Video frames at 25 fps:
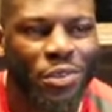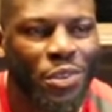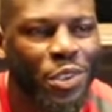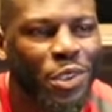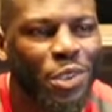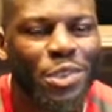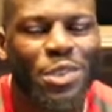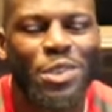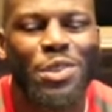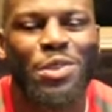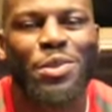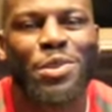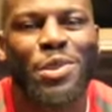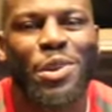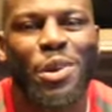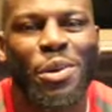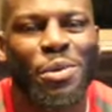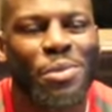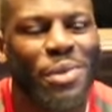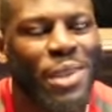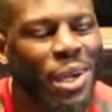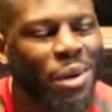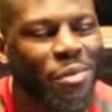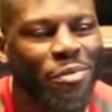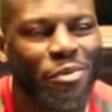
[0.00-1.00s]
Those of you
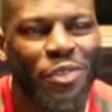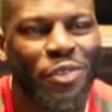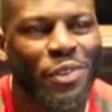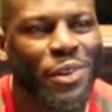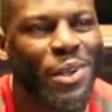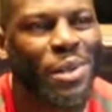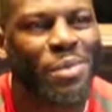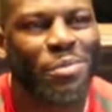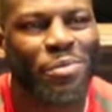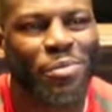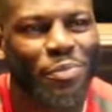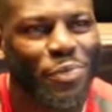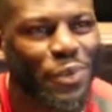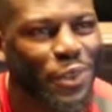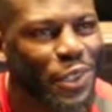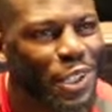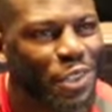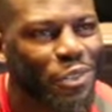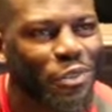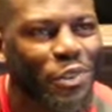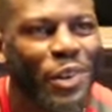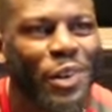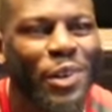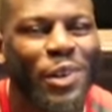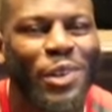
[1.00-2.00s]
know me, I'm I'm
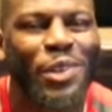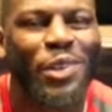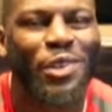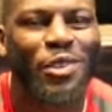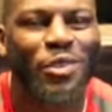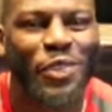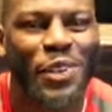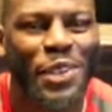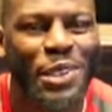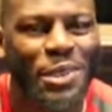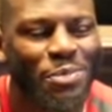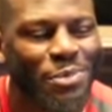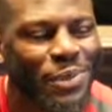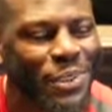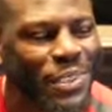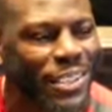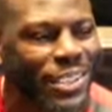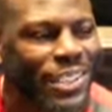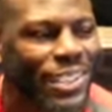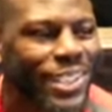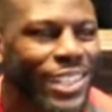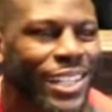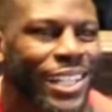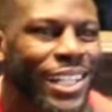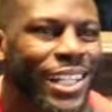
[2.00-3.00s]
pretty vocal on Facebook,
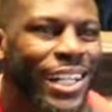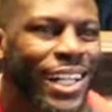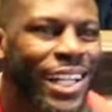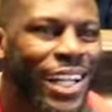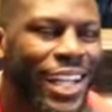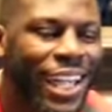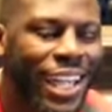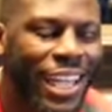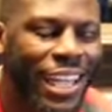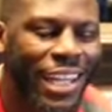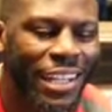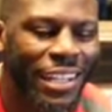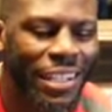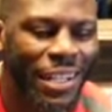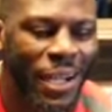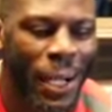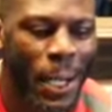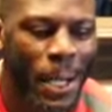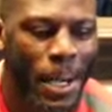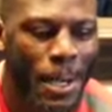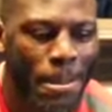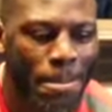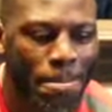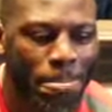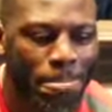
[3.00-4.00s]
and
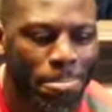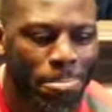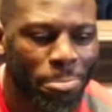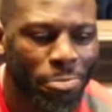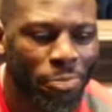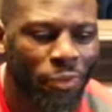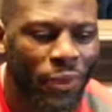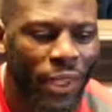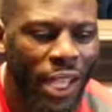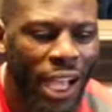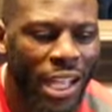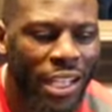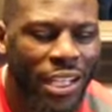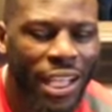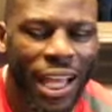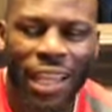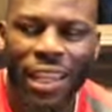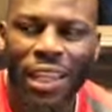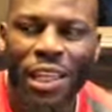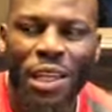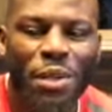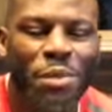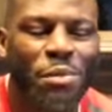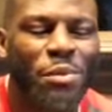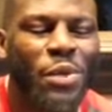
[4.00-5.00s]
um, I, I
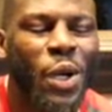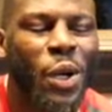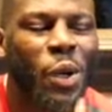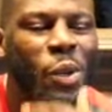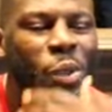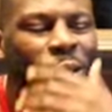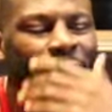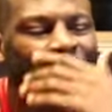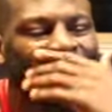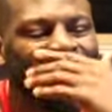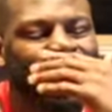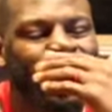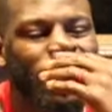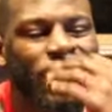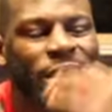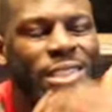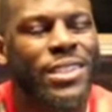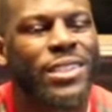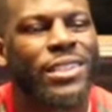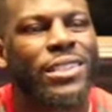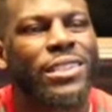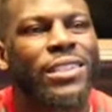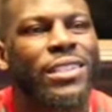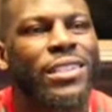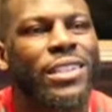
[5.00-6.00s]
let them know like,
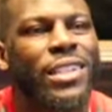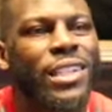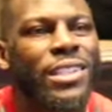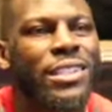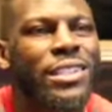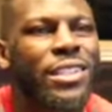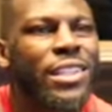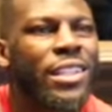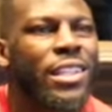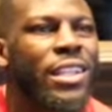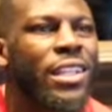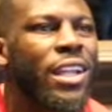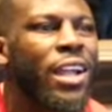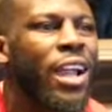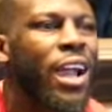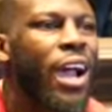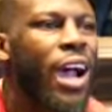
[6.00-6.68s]
listen, I said